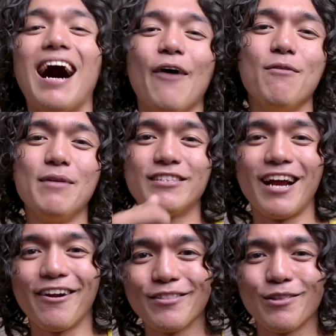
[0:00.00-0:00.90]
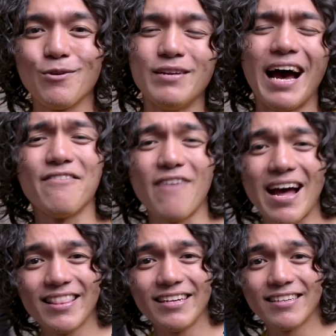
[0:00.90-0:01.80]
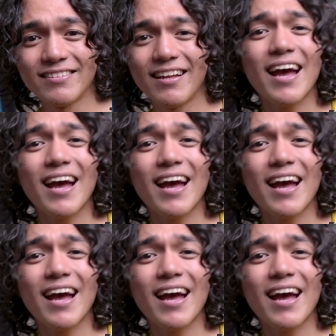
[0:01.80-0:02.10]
I will be sharing to you the advantages